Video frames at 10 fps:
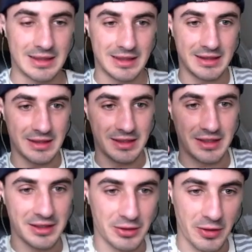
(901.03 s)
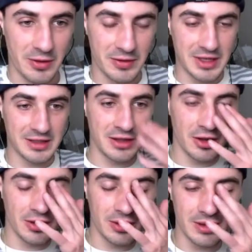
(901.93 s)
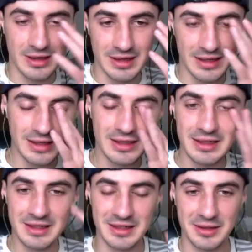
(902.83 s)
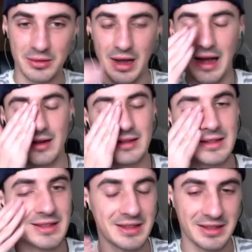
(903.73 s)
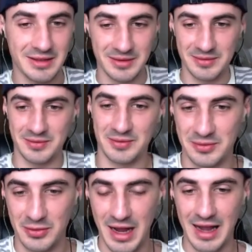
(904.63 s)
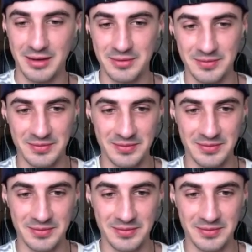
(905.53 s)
And Griffith says no. Wow. Wow.